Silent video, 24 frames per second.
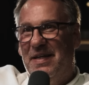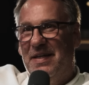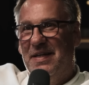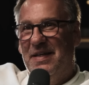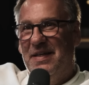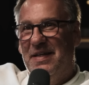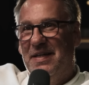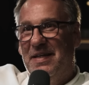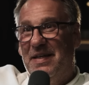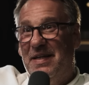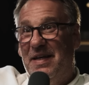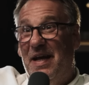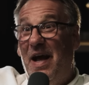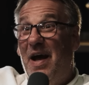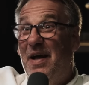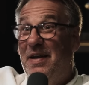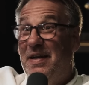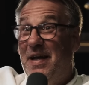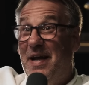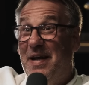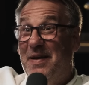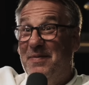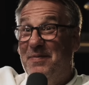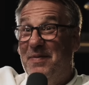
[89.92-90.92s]
Yeah. Oh, uh,
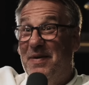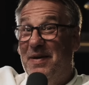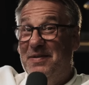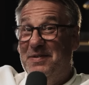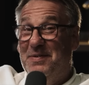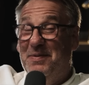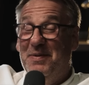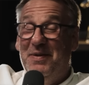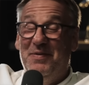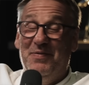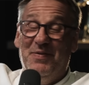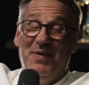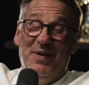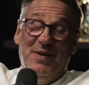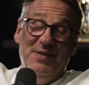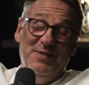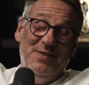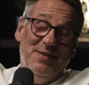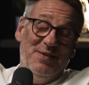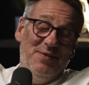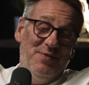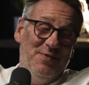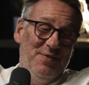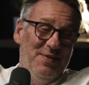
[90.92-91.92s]
I don't. Uh, be I'll
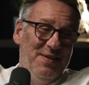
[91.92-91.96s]
settle